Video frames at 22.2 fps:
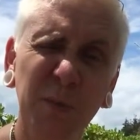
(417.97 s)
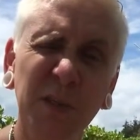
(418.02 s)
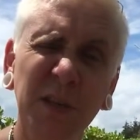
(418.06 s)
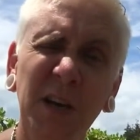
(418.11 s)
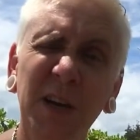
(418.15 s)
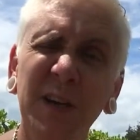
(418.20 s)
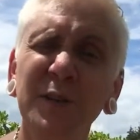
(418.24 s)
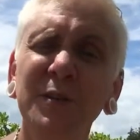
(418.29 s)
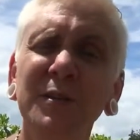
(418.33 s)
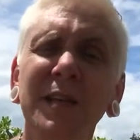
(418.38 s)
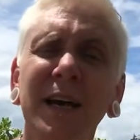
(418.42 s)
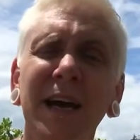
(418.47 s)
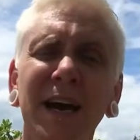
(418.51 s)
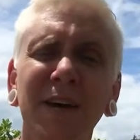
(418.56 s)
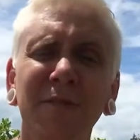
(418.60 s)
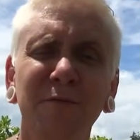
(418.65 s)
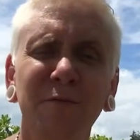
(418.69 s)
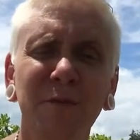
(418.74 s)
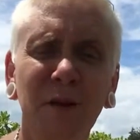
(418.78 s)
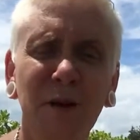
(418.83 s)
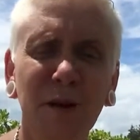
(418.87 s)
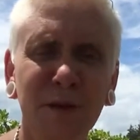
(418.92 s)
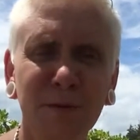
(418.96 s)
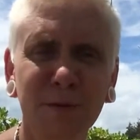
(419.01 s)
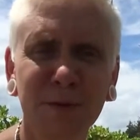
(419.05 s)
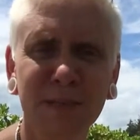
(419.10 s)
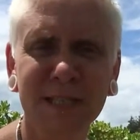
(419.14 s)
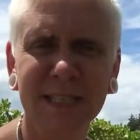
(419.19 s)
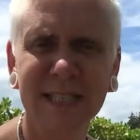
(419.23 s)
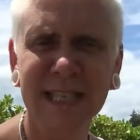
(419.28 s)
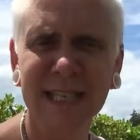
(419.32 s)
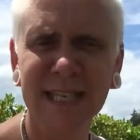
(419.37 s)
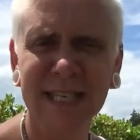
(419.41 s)
which I used to have when I
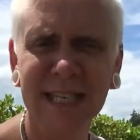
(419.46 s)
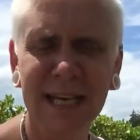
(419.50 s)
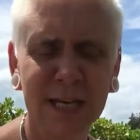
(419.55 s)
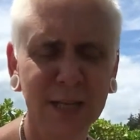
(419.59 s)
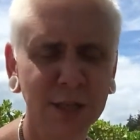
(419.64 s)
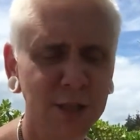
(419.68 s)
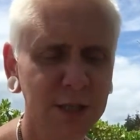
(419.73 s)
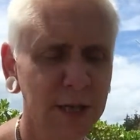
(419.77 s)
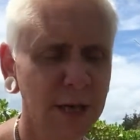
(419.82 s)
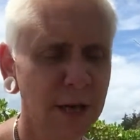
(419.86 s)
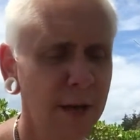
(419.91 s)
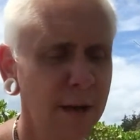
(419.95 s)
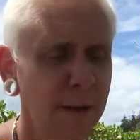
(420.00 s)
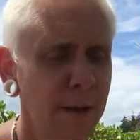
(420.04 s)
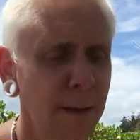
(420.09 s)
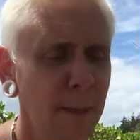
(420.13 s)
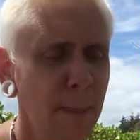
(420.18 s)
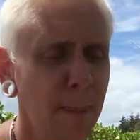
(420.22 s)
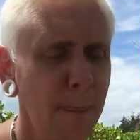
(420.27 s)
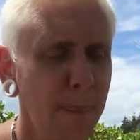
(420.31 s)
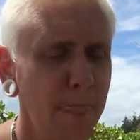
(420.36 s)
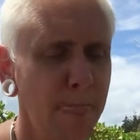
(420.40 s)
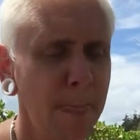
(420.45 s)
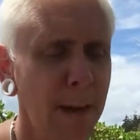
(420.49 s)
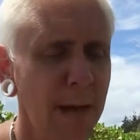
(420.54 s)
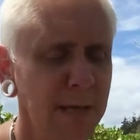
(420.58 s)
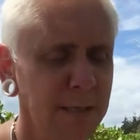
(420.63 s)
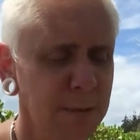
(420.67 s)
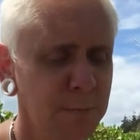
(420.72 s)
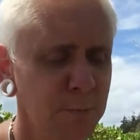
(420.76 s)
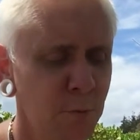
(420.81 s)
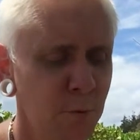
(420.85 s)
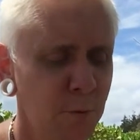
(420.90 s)
was a teenager,
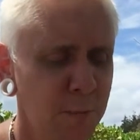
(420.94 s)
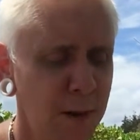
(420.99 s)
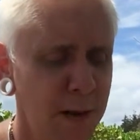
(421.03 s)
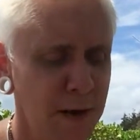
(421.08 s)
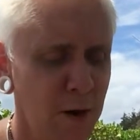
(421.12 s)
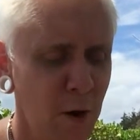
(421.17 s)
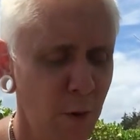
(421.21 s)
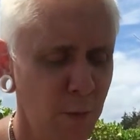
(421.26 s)
that's more about